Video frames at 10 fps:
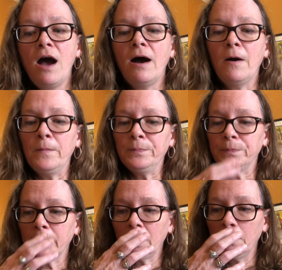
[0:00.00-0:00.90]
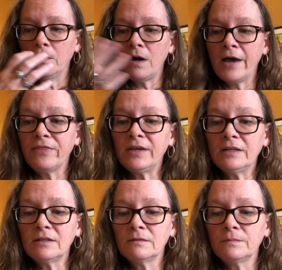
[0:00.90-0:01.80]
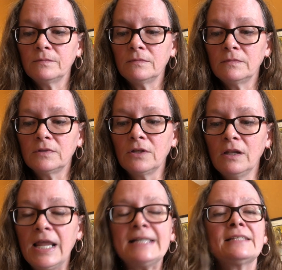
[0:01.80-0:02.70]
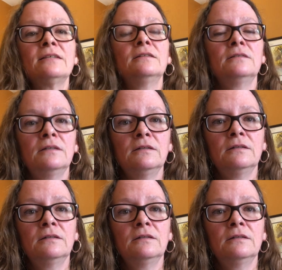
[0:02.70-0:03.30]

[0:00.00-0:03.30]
I think the lesson